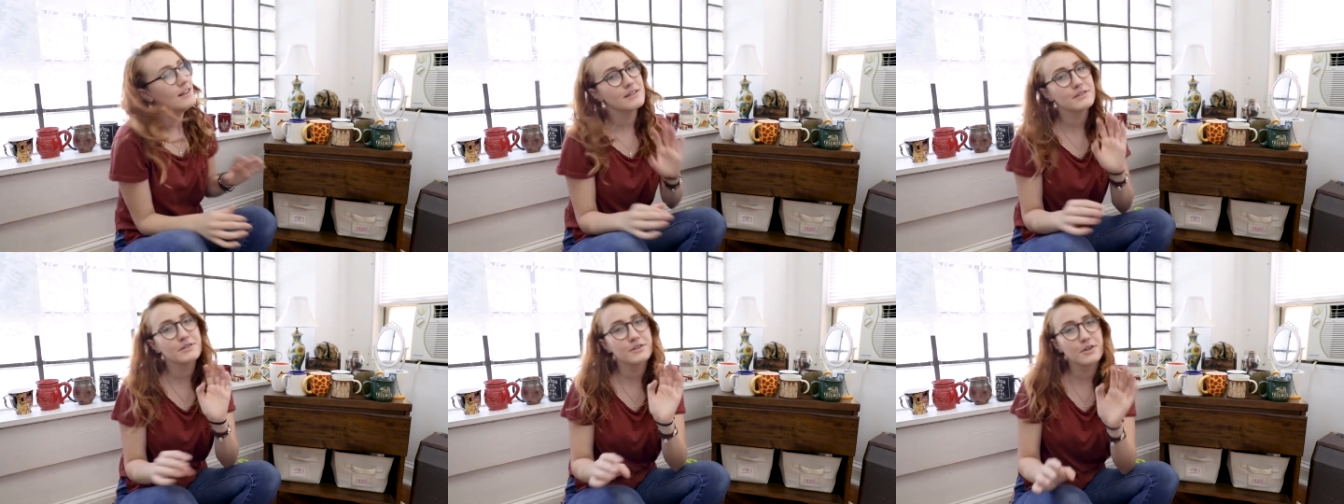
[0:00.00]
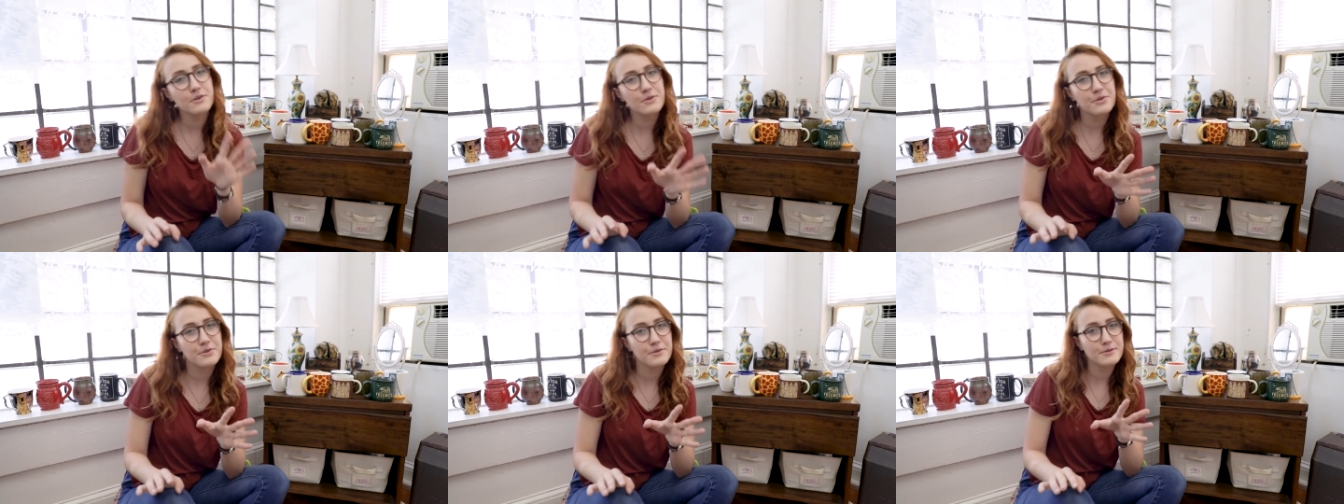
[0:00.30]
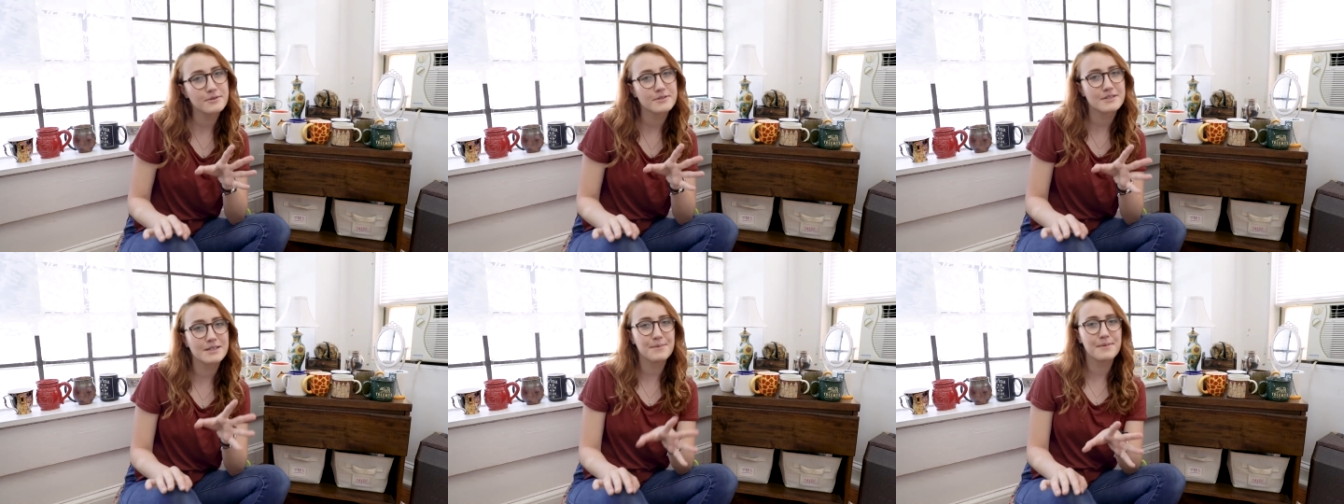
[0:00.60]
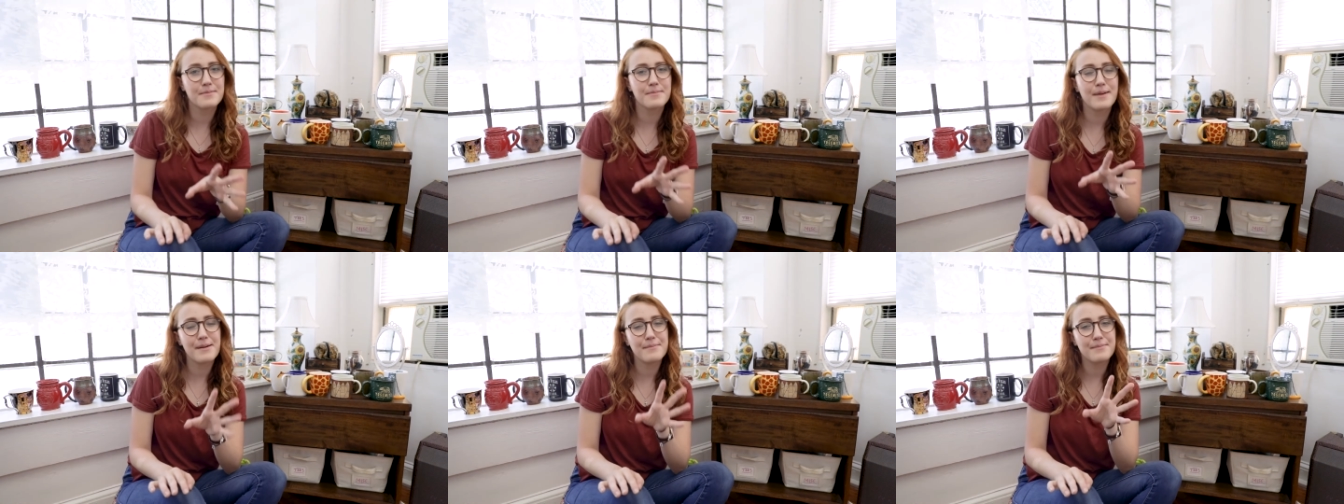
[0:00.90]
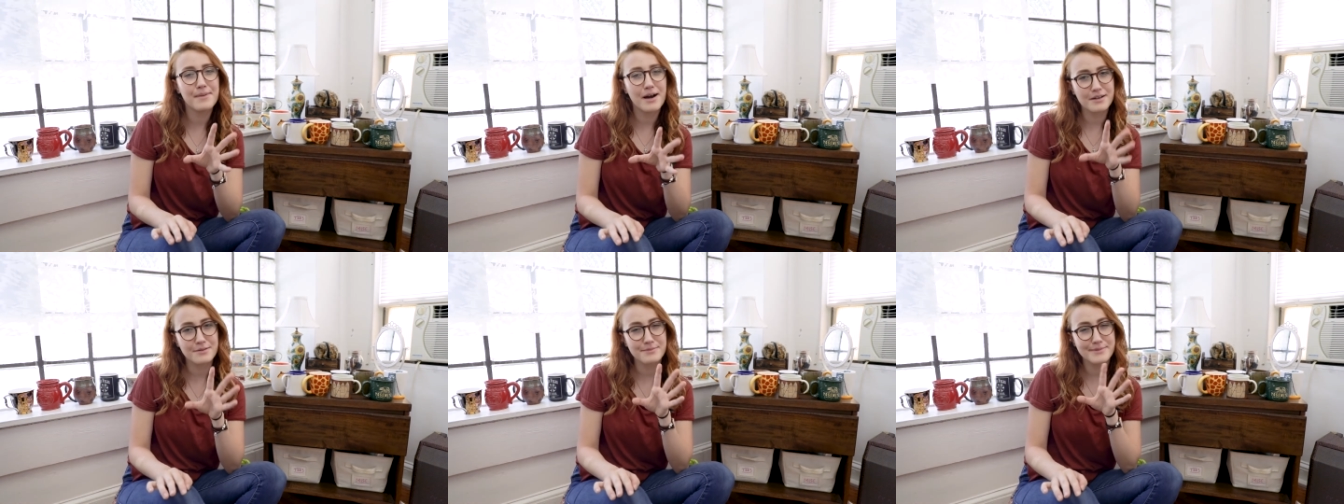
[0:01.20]
Let's go through some of my
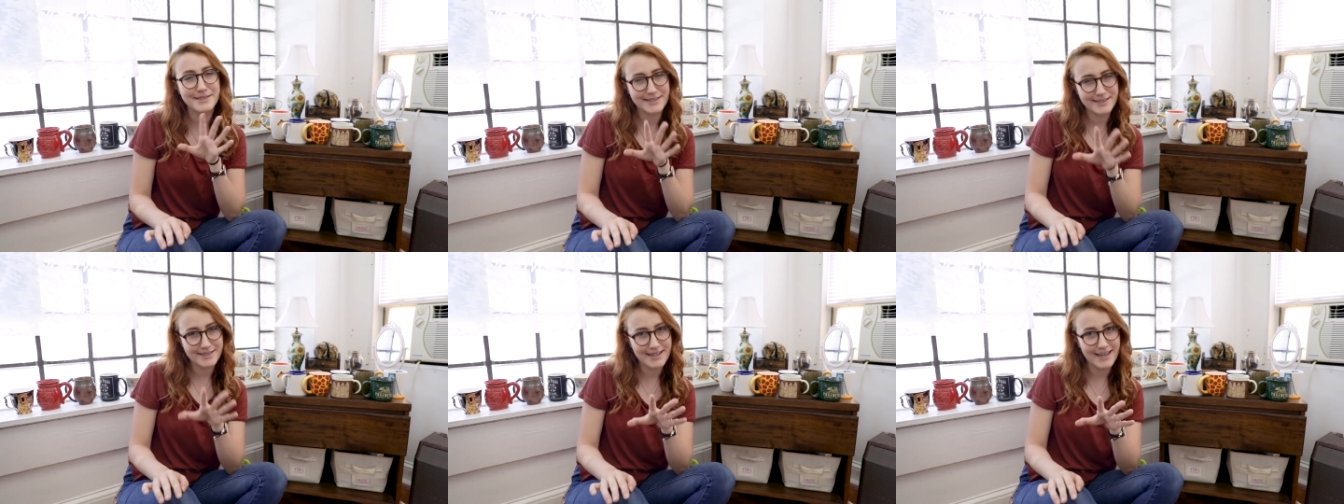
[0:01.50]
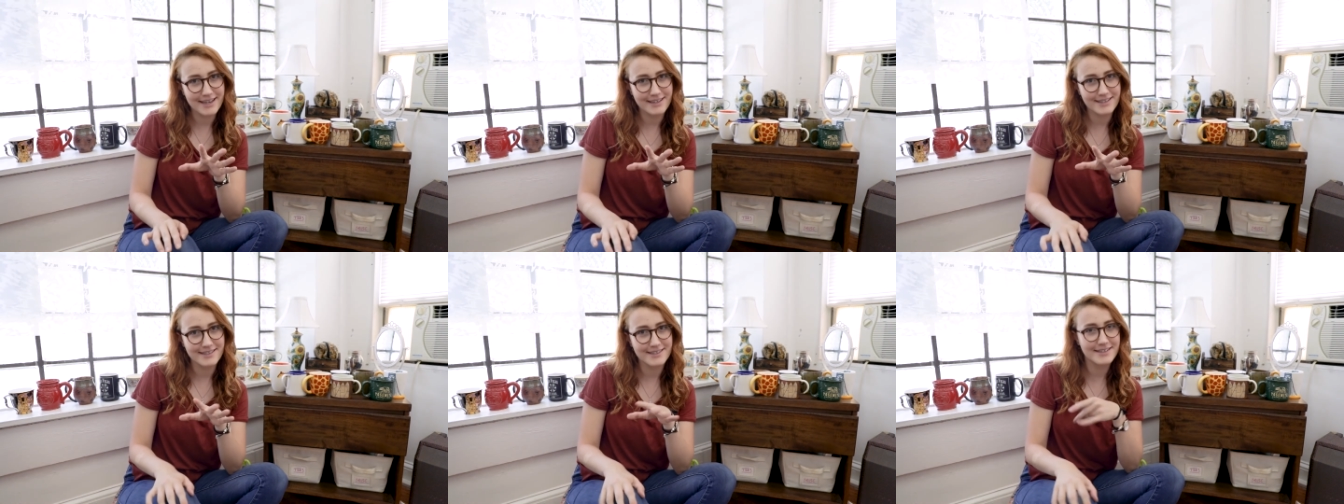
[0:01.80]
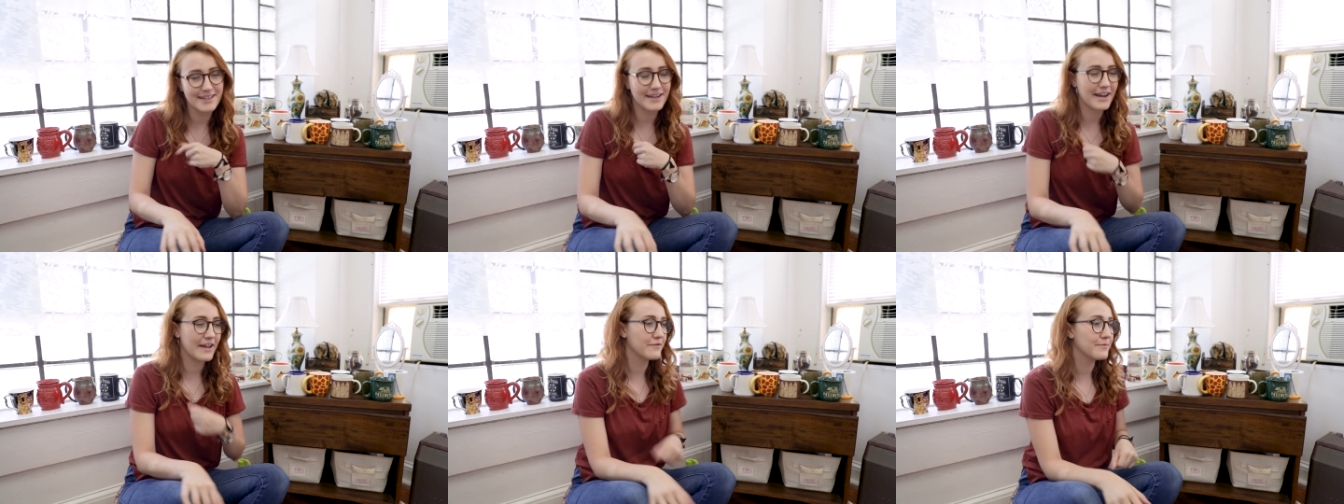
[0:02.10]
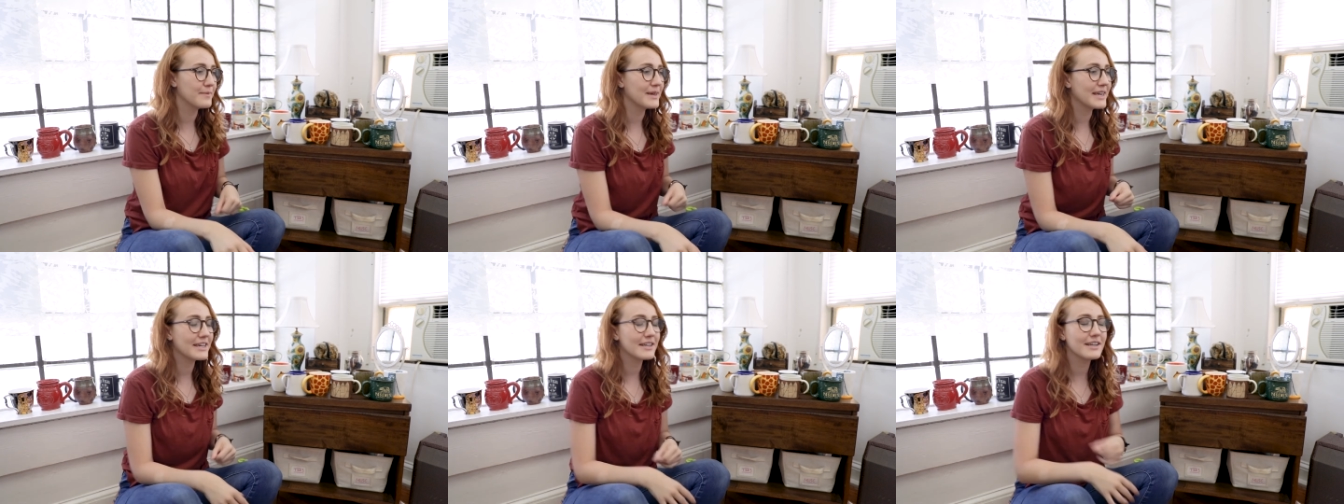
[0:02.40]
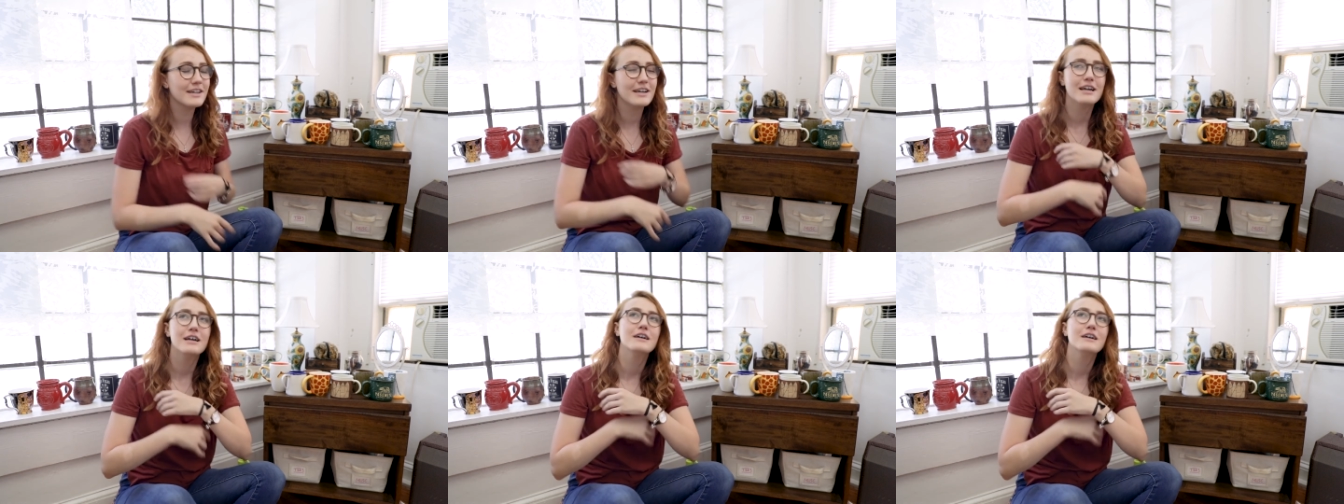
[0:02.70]
mug mistakes that I've made.